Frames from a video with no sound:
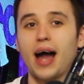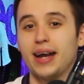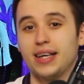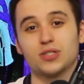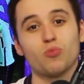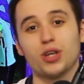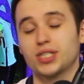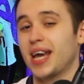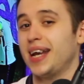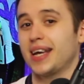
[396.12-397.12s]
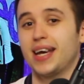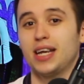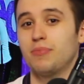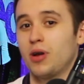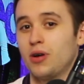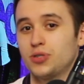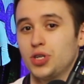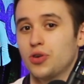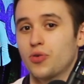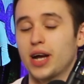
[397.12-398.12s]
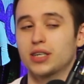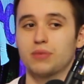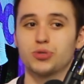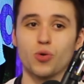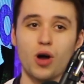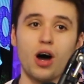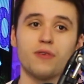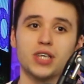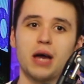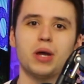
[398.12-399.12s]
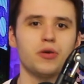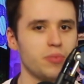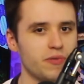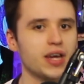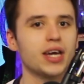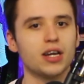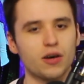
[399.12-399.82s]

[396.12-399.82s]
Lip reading: And it's once again a killer blow to Ukraine, because I'm sure at halftime they would have been thinking,